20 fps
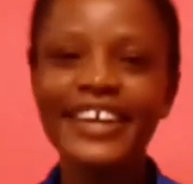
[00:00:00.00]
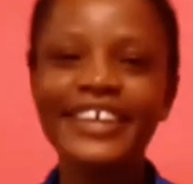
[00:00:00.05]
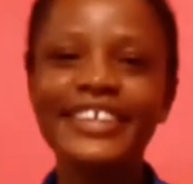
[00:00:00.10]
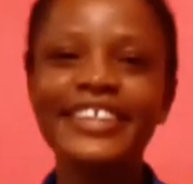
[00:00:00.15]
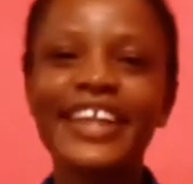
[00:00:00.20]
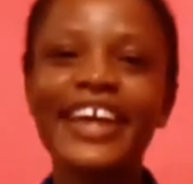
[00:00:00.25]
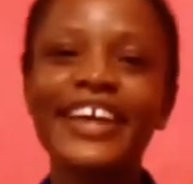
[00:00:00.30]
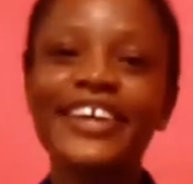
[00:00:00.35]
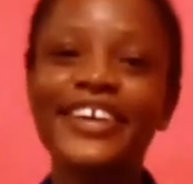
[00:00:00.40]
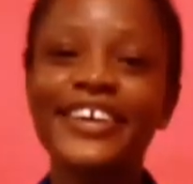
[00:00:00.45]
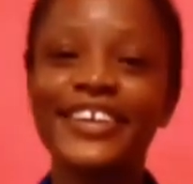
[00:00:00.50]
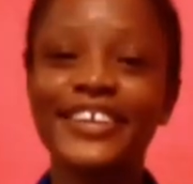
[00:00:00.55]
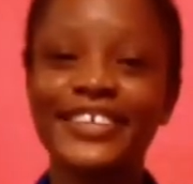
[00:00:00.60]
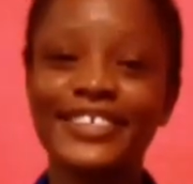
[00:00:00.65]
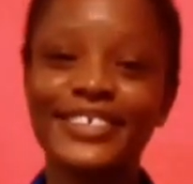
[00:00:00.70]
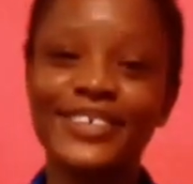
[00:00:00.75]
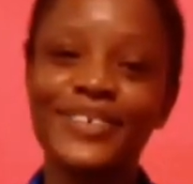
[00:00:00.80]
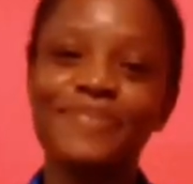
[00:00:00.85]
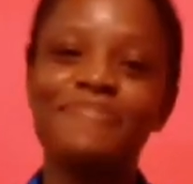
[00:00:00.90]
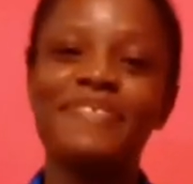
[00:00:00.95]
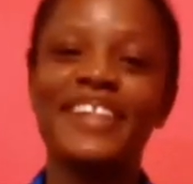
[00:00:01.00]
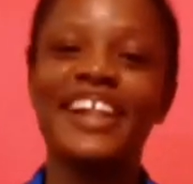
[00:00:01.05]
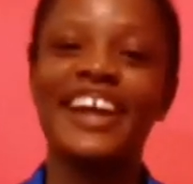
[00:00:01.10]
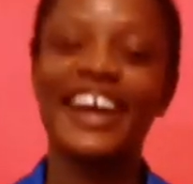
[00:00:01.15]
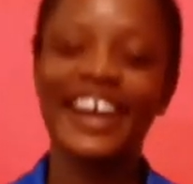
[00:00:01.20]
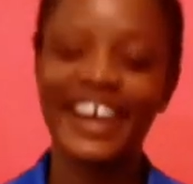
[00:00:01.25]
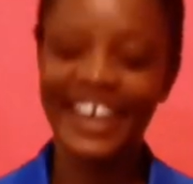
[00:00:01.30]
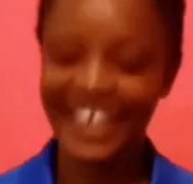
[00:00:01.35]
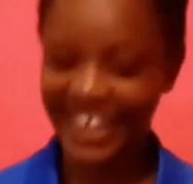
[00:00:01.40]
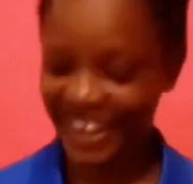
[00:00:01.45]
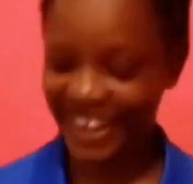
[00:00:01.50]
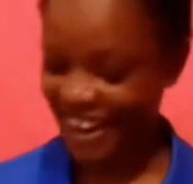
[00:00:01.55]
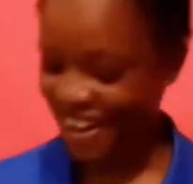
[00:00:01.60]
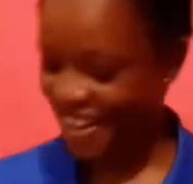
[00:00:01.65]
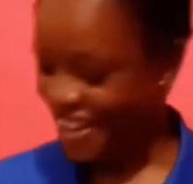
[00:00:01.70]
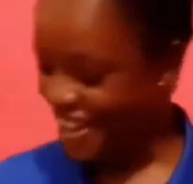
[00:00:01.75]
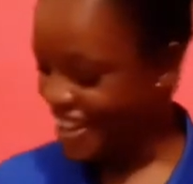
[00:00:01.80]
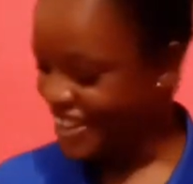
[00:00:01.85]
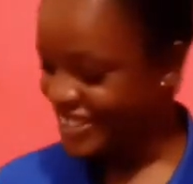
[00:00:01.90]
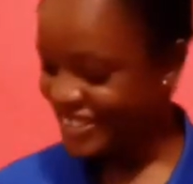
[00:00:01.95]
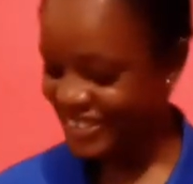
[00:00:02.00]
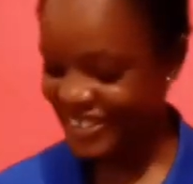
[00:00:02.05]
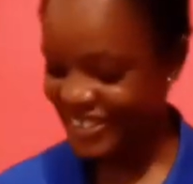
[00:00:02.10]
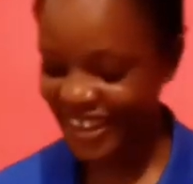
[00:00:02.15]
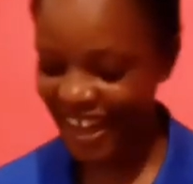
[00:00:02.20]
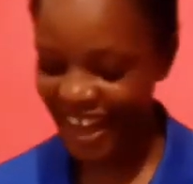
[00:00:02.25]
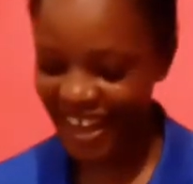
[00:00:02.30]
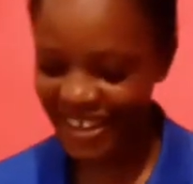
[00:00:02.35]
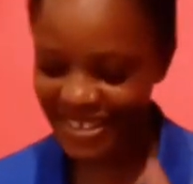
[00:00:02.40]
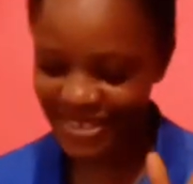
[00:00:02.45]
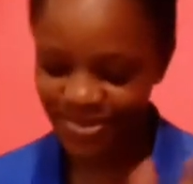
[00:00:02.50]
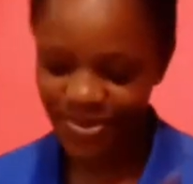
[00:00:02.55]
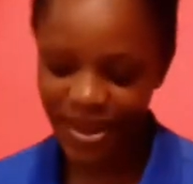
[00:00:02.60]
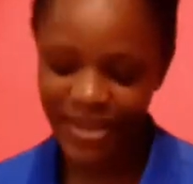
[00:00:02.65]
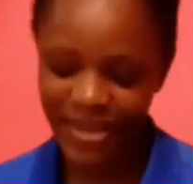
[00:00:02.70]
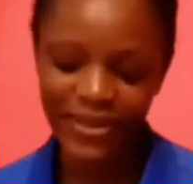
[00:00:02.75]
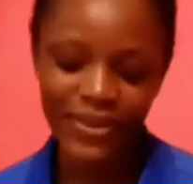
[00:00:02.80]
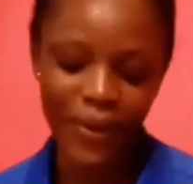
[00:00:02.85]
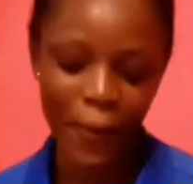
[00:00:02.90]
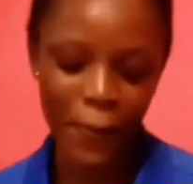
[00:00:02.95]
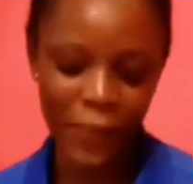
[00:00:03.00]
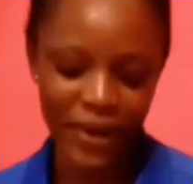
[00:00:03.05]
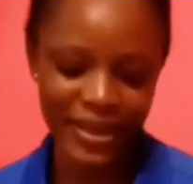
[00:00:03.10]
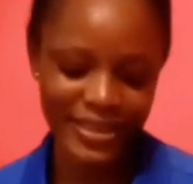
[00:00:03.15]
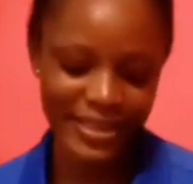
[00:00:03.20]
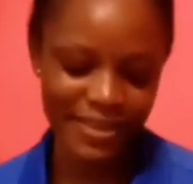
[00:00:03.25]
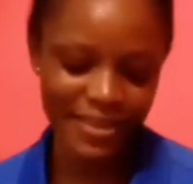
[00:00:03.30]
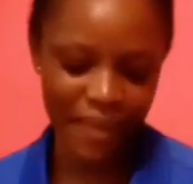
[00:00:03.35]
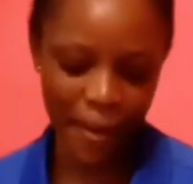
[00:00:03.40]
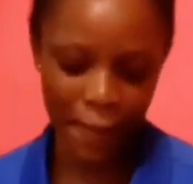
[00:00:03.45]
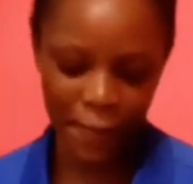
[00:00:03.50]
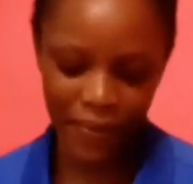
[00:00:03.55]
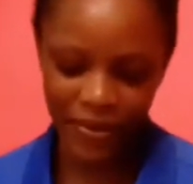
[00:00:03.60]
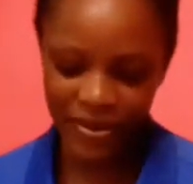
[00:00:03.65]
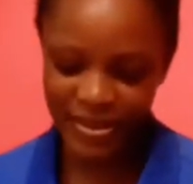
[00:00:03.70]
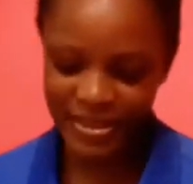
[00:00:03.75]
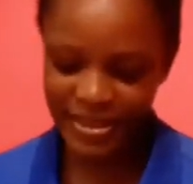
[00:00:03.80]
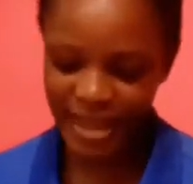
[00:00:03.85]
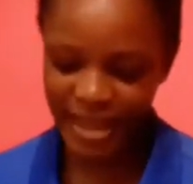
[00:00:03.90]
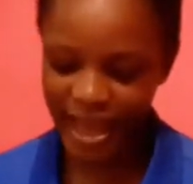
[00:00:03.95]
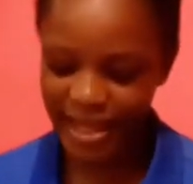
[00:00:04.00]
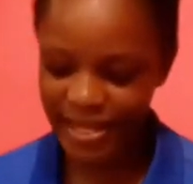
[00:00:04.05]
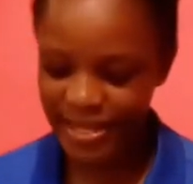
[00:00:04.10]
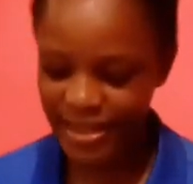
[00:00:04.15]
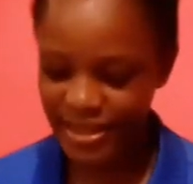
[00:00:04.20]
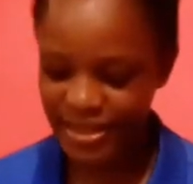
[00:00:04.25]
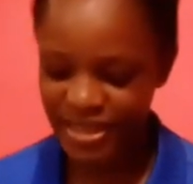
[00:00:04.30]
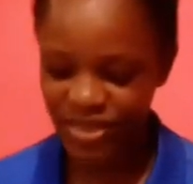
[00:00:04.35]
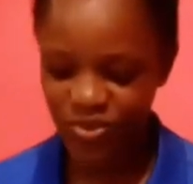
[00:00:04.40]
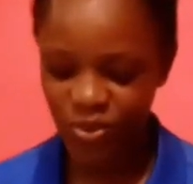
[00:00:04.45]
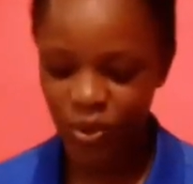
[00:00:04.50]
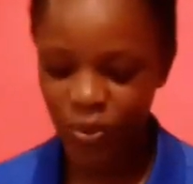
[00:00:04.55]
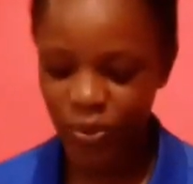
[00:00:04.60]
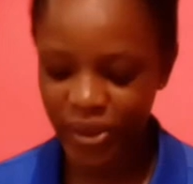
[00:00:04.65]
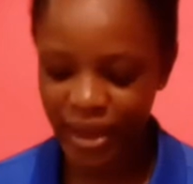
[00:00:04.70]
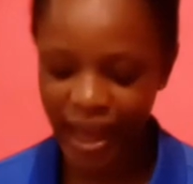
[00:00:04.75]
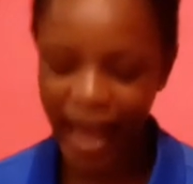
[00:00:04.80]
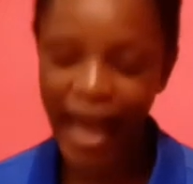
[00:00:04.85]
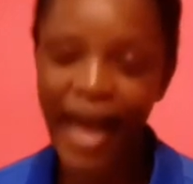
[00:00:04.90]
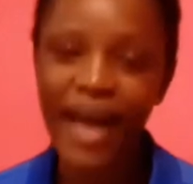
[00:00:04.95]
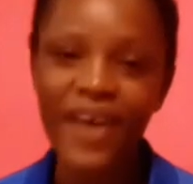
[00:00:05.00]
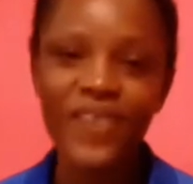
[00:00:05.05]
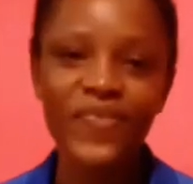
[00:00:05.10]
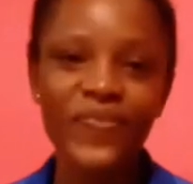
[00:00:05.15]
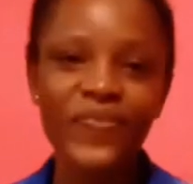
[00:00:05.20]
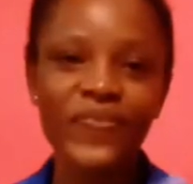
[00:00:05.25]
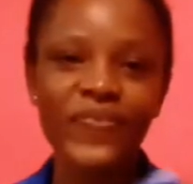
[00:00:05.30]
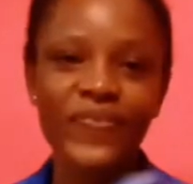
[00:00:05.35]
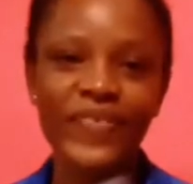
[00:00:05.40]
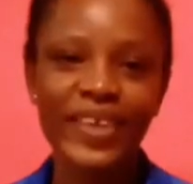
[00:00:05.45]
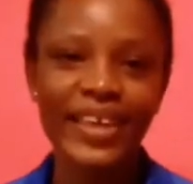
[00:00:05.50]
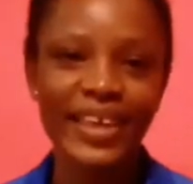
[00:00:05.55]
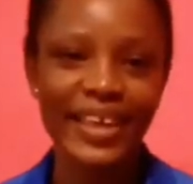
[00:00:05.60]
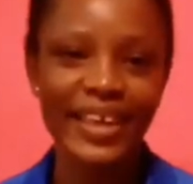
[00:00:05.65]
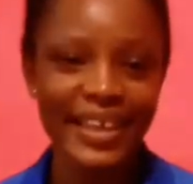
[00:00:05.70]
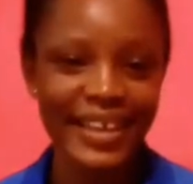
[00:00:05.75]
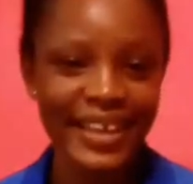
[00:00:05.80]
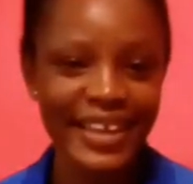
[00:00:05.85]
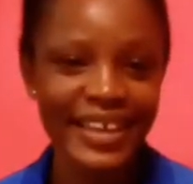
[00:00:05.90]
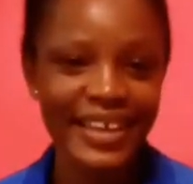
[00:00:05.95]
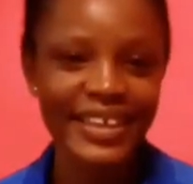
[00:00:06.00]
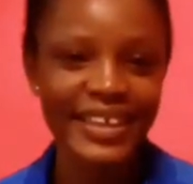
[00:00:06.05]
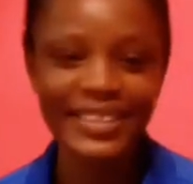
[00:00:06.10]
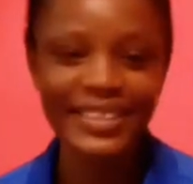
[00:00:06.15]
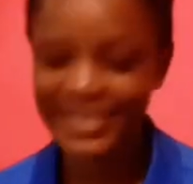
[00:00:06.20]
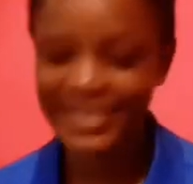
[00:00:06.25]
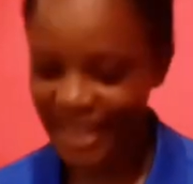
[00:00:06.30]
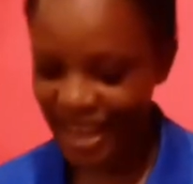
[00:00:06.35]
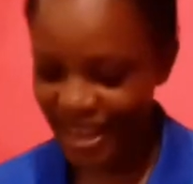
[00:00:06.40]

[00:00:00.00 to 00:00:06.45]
Thank you, YouTube Black! So guys, we're done unboxing my box, and this is what we have in it.